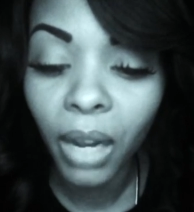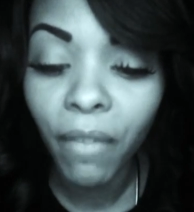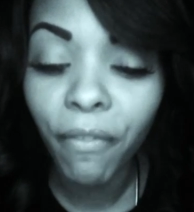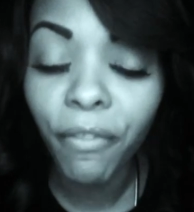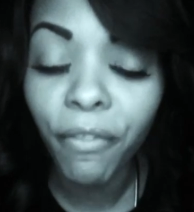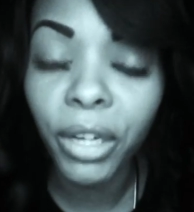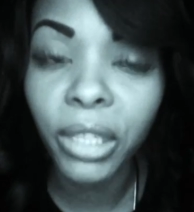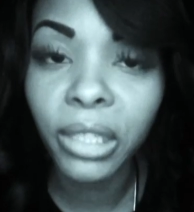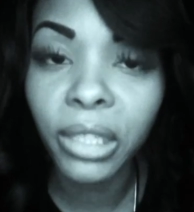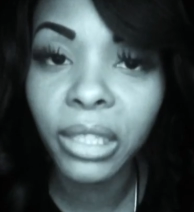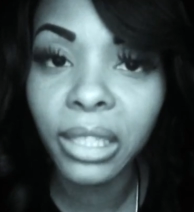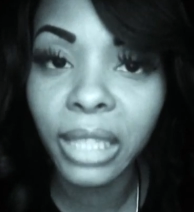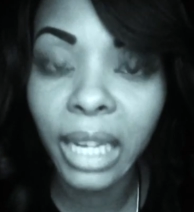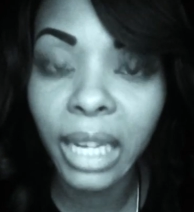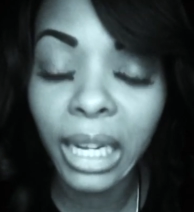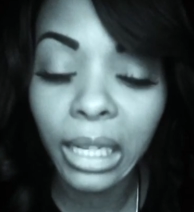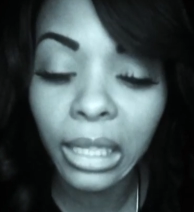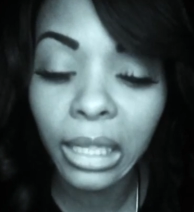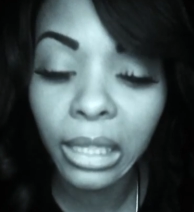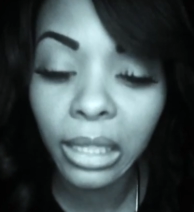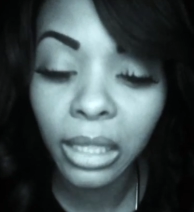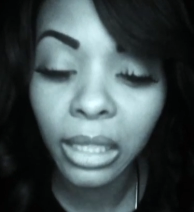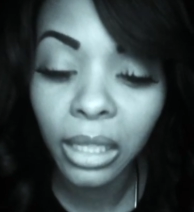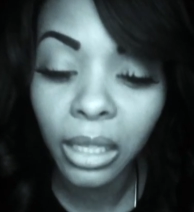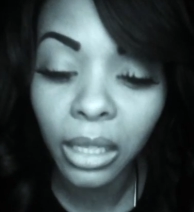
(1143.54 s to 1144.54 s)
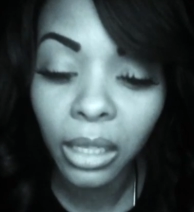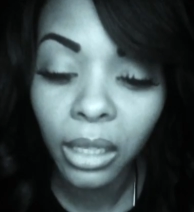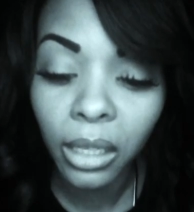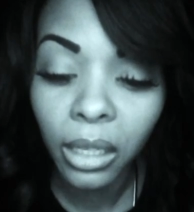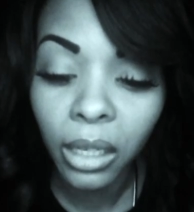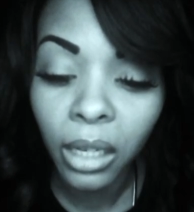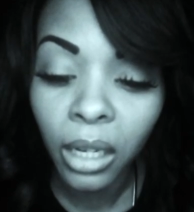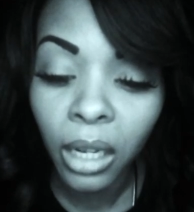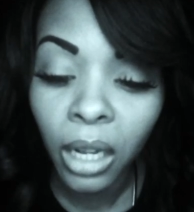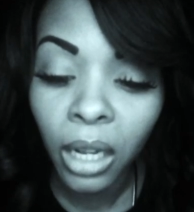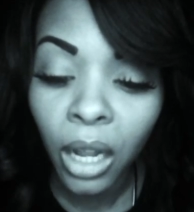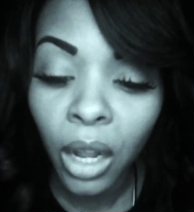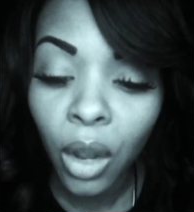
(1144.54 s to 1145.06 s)
Verse 6.
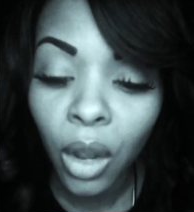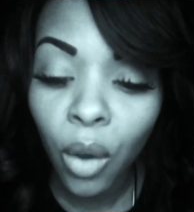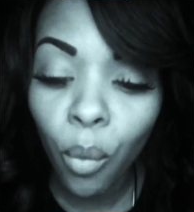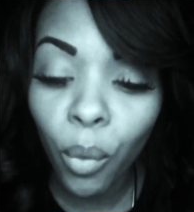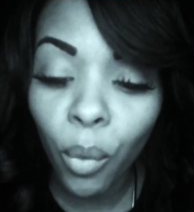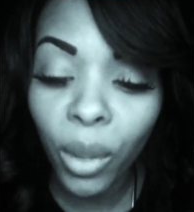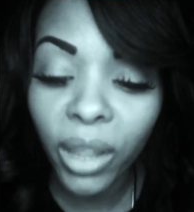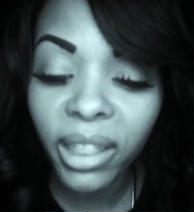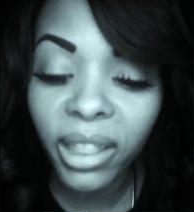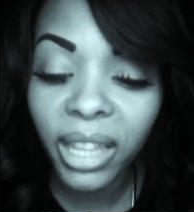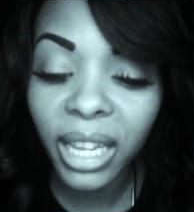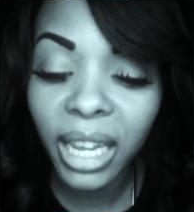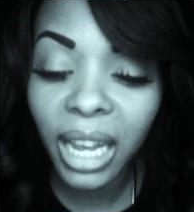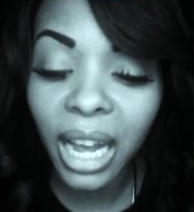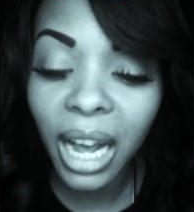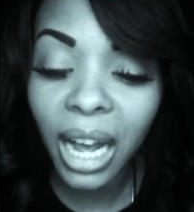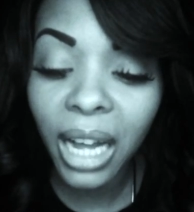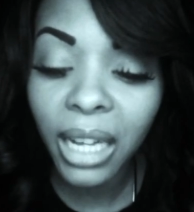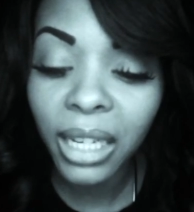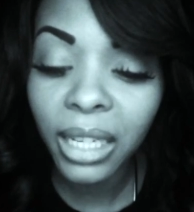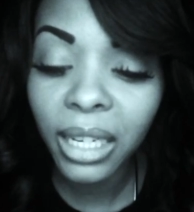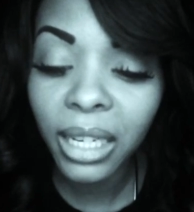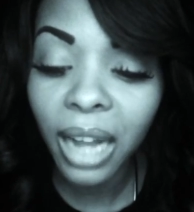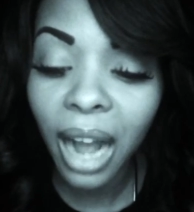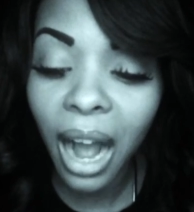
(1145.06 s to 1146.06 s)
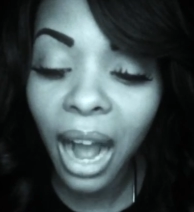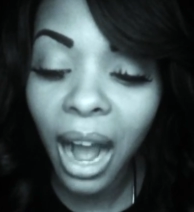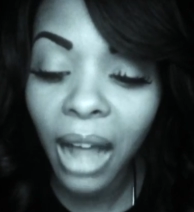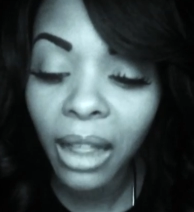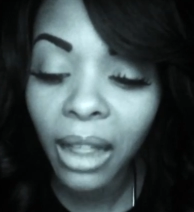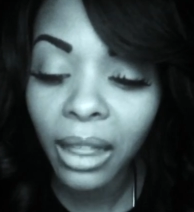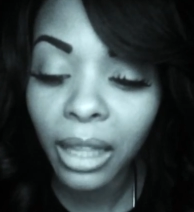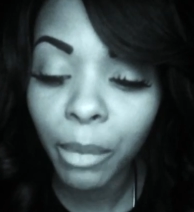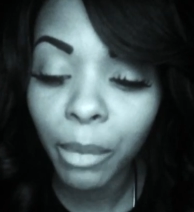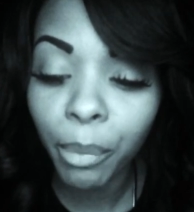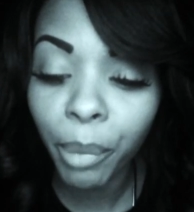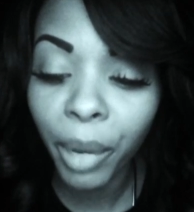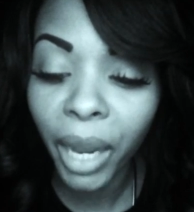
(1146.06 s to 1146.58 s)
When the
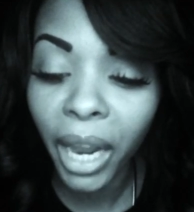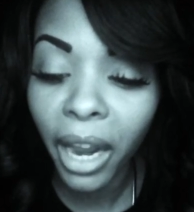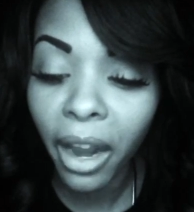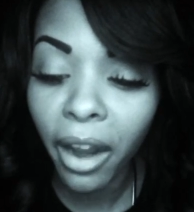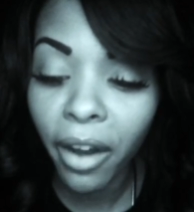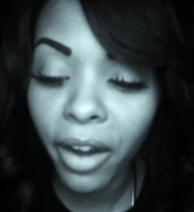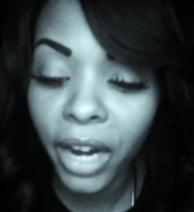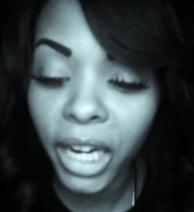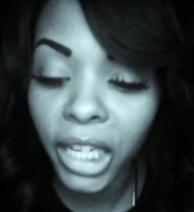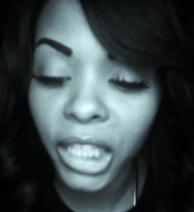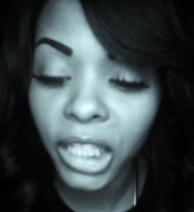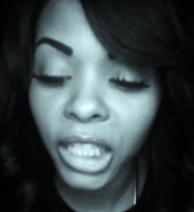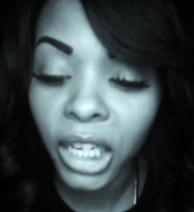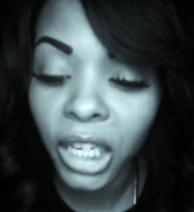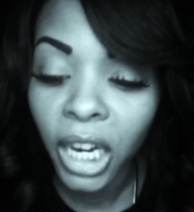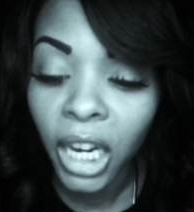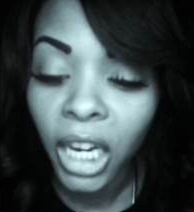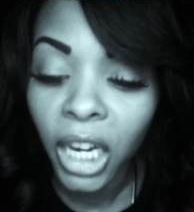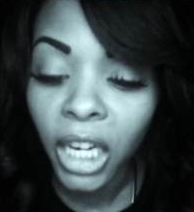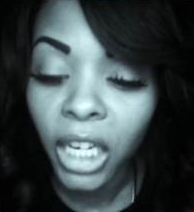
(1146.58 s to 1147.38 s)
ungodly perished,